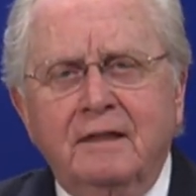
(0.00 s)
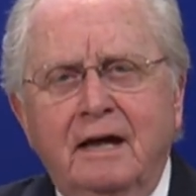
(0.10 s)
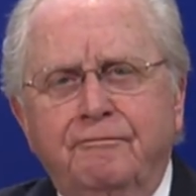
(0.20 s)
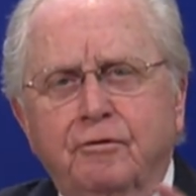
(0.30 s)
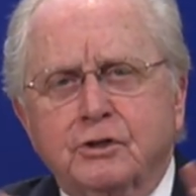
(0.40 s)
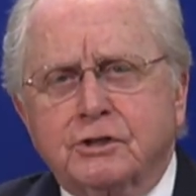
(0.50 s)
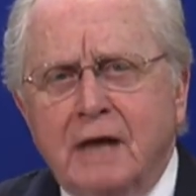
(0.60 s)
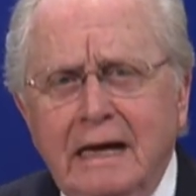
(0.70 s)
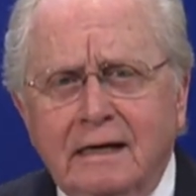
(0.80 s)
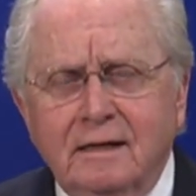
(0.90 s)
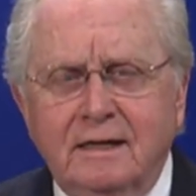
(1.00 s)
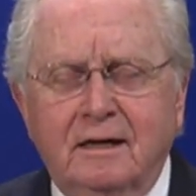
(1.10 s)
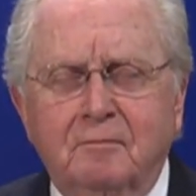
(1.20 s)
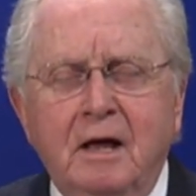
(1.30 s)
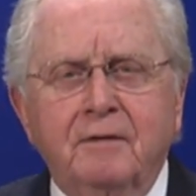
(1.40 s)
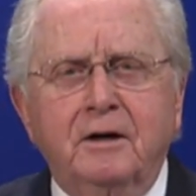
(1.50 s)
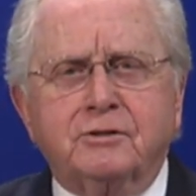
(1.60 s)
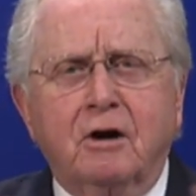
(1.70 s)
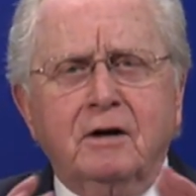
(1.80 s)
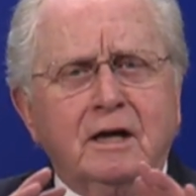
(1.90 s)
They've forsaken Him. They're
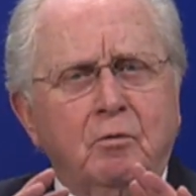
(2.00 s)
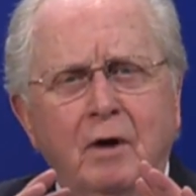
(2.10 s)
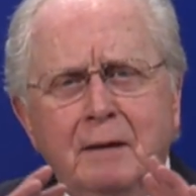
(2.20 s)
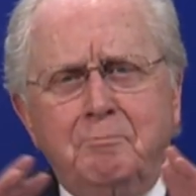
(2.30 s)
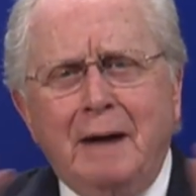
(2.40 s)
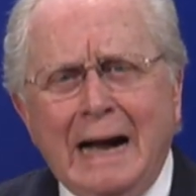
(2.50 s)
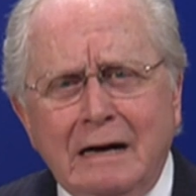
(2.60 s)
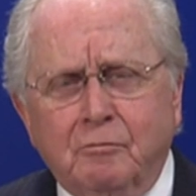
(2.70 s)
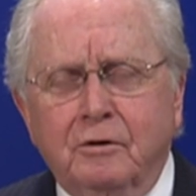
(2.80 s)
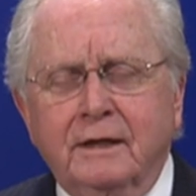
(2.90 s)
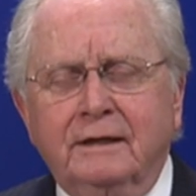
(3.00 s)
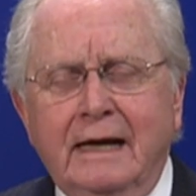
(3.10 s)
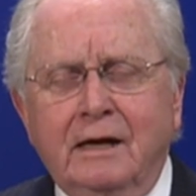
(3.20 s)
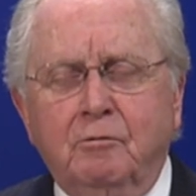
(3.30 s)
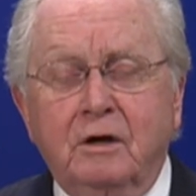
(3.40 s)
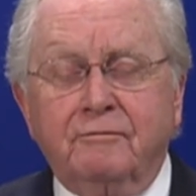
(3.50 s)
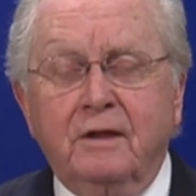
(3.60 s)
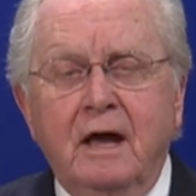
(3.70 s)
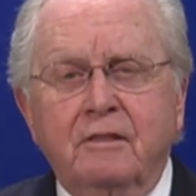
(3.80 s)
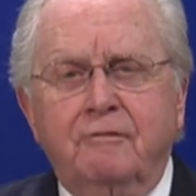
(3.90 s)
turning away backward and getting rid of
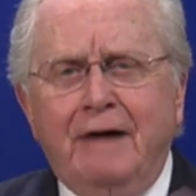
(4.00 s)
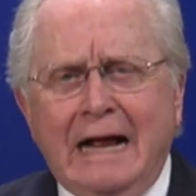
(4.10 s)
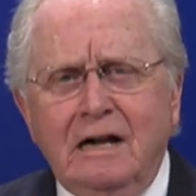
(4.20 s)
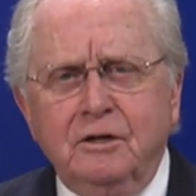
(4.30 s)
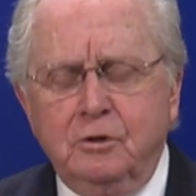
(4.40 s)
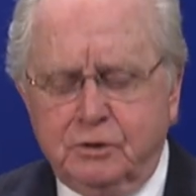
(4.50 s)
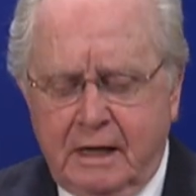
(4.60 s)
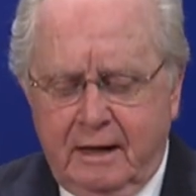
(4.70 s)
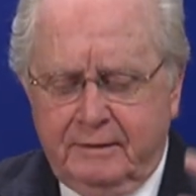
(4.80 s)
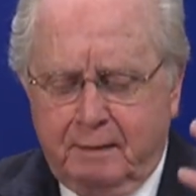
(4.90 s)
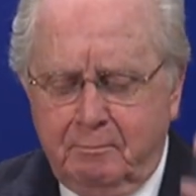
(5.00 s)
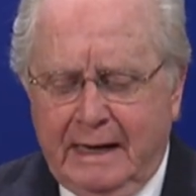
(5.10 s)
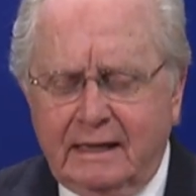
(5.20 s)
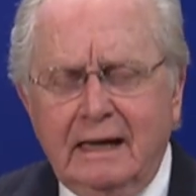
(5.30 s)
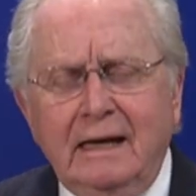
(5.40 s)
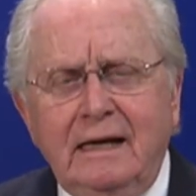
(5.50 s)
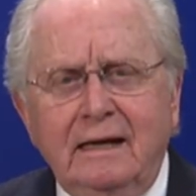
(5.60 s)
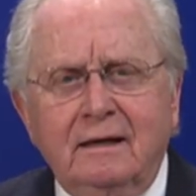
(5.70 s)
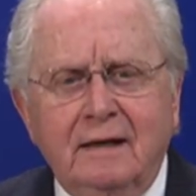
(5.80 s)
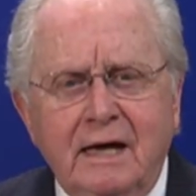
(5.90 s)
the values that make
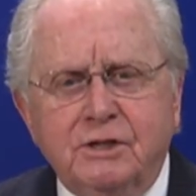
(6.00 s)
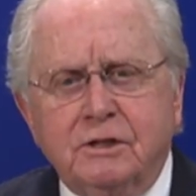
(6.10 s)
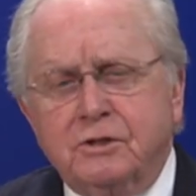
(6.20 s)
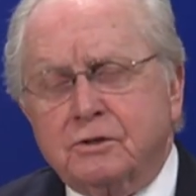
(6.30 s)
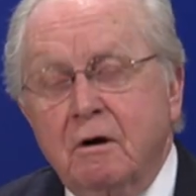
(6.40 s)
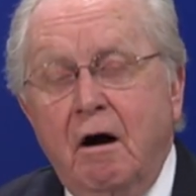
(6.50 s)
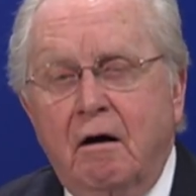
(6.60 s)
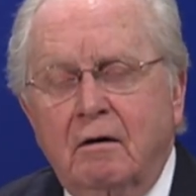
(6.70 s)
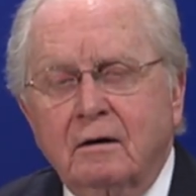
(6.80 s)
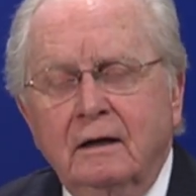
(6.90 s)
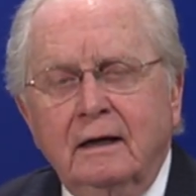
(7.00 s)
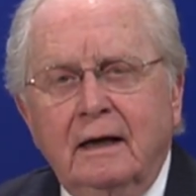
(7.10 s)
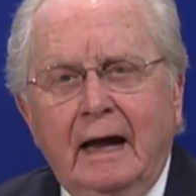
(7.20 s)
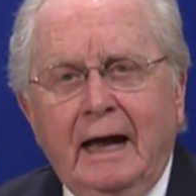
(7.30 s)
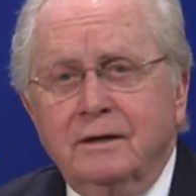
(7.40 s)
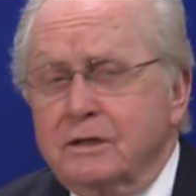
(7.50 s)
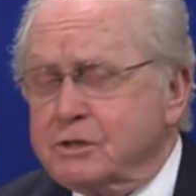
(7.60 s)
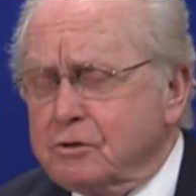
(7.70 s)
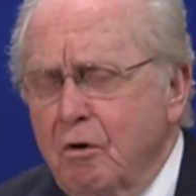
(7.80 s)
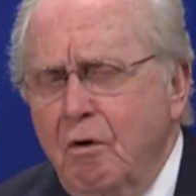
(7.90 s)
any nation strong and
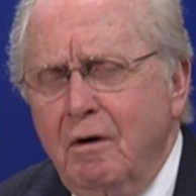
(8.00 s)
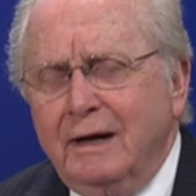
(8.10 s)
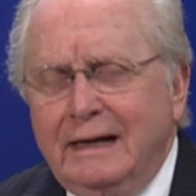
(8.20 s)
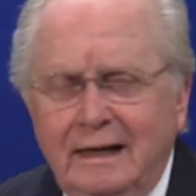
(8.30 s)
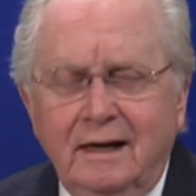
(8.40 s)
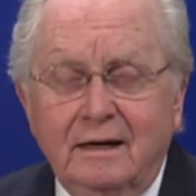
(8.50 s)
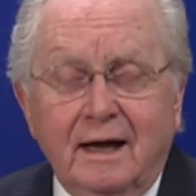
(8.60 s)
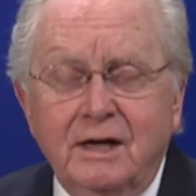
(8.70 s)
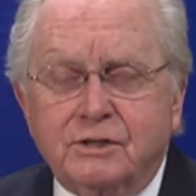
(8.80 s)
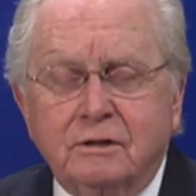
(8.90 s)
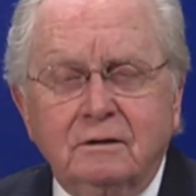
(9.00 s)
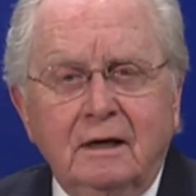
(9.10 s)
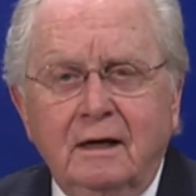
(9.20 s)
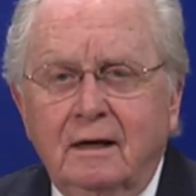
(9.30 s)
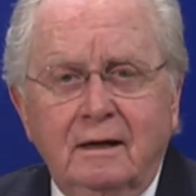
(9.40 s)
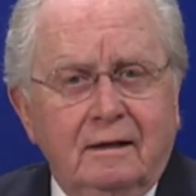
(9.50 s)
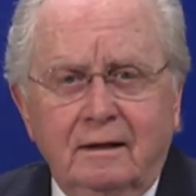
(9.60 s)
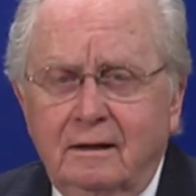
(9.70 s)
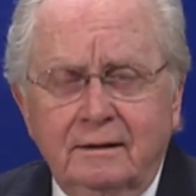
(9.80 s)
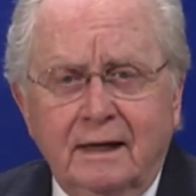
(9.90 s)
destroy any nation
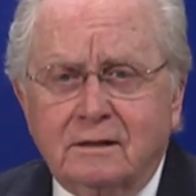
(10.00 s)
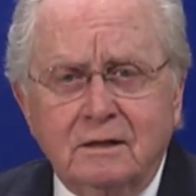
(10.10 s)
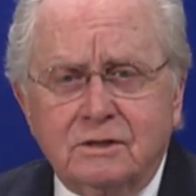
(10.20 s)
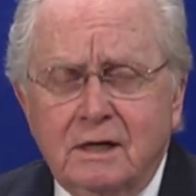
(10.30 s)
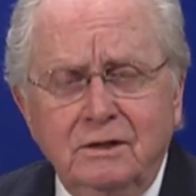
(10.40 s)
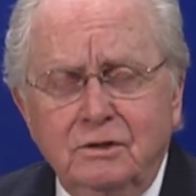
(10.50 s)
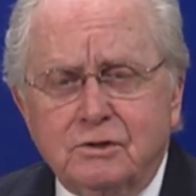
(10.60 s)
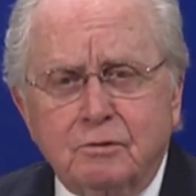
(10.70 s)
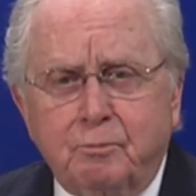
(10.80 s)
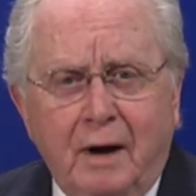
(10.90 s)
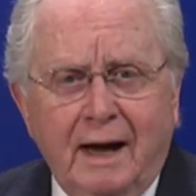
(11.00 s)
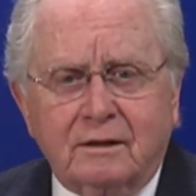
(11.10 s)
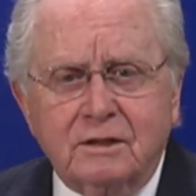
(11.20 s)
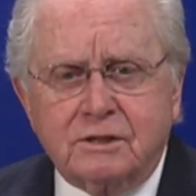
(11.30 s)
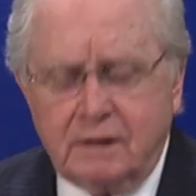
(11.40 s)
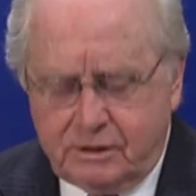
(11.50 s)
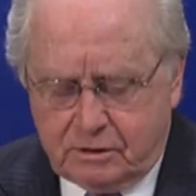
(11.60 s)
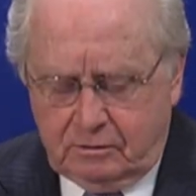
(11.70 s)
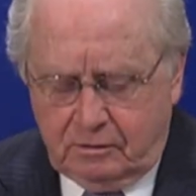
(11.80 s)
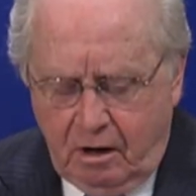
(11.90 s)
that continues to practice
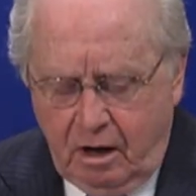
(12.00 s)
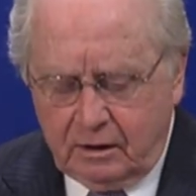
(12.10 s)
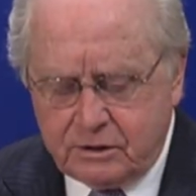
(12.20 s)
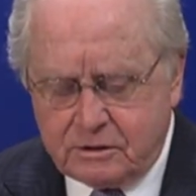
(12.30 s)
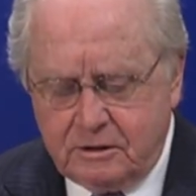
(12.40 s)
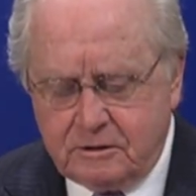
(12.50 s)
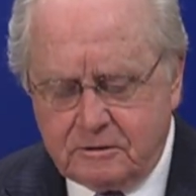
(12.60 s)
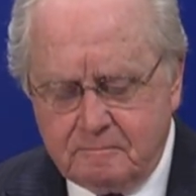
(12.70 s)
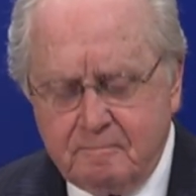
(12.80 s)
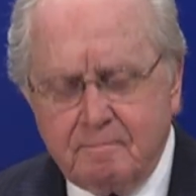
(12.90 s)
such lawlessness.